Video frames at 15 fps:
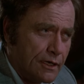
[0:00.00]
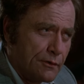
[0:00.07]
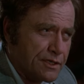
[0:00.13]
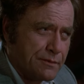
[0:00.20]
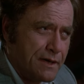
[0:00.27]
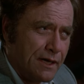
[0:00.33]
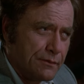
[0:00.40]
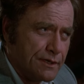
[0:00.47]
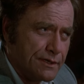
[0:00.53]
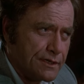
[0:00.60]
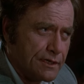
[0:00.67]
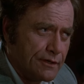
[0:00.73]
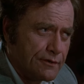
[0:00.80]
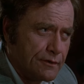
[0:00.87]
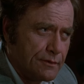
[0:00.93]
don't know what's the matter with this
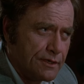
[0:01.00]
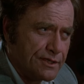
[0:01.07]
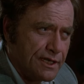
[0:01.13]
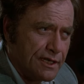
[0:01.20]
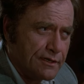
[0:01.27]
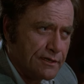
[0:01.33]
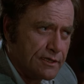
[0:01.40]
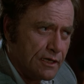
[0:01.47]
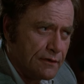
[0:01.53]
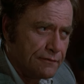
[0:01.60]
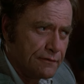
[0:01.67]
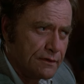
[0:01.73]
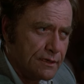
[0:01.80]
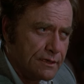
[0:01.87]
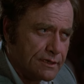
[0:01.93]
country, but it's getting
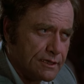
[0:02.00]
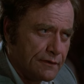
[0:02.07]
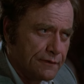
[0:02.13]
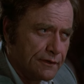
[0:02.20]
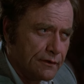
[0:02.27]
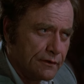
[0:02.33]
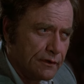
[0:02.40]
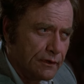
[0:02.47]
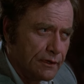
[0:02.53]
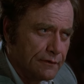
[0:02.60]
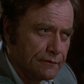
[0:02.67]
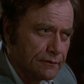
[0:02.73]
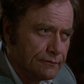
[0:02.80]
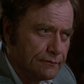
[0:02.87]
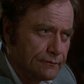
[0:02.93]
tougher and tougher to earn a
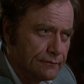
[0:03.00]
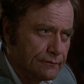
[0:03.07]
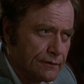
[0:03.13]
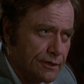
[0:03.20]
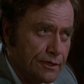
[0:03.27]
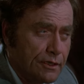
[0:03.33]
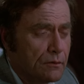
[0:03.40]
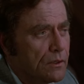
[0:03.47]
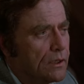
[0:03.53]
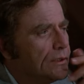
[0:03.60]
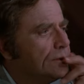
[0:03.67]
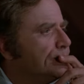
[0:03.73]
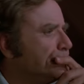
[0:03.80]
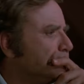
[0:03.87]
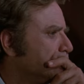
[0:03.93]
living. You know
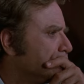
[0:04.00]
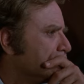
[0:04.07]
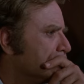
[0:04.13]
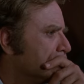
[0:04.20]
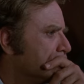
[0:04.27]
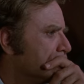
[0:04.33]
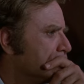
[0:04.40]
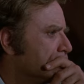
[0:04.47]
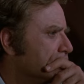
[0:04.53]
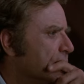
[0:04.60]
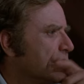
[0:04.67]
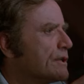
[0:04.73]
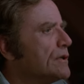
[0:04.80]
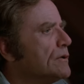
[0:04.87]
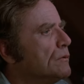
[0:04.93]
why?
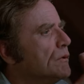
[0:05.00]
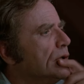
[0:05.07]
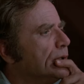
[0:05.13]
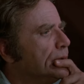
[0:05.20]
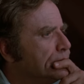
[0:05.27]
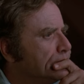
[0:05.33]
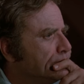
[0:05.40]
I'll tell you why.